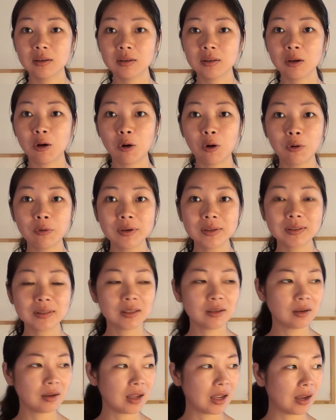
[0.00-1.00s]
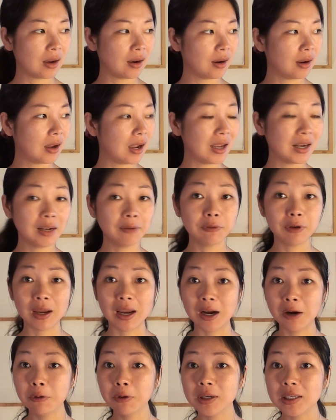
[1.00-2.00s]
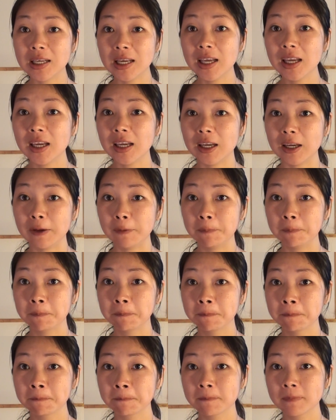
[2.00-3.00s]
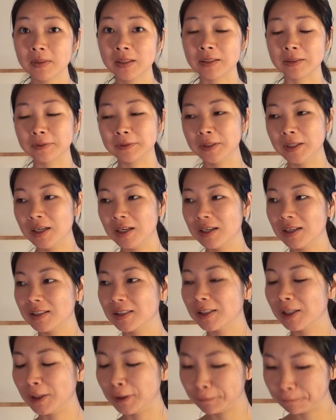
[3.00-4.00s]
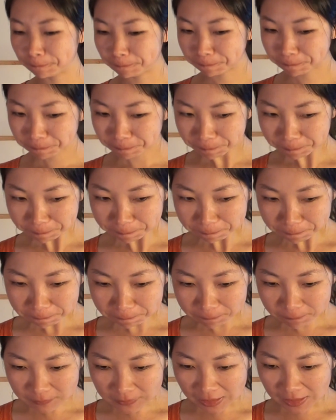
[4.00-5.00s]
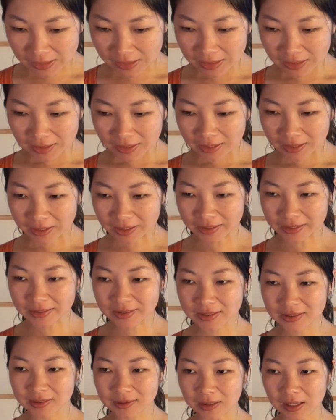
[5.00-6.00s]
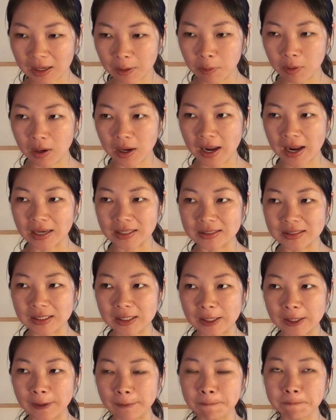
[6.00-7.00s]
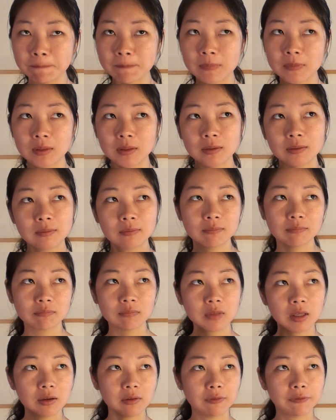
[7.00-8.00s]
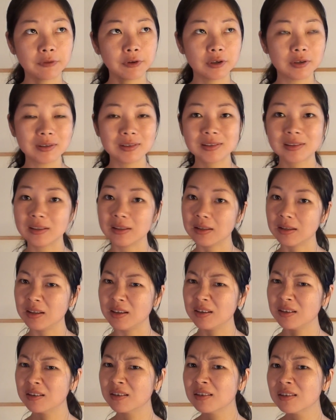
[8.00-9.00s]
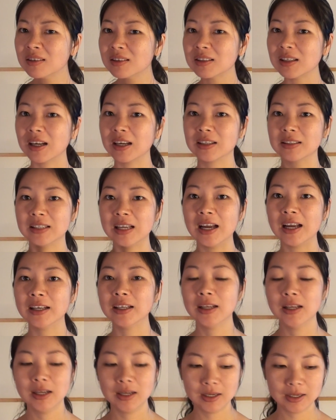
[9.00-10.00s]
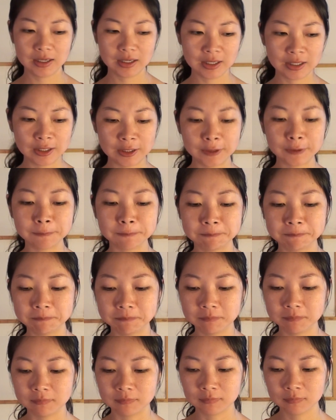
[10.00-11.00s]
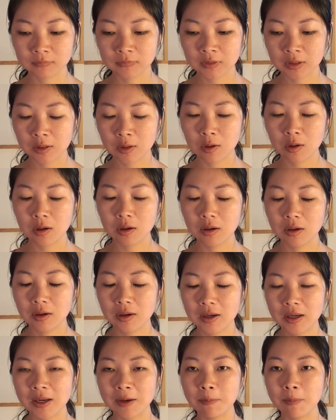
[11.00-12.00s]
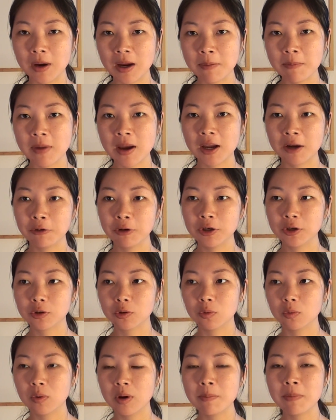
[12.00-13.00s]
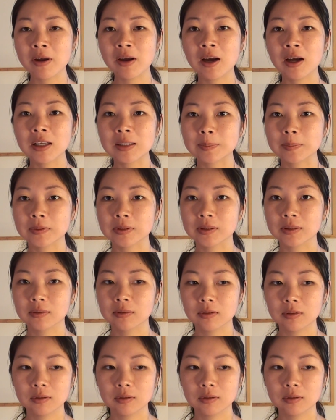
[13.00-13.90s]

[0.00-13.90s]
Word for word: they always say, I love you every day. Mm. So it's as the first years like that um, in my marriage, when my husband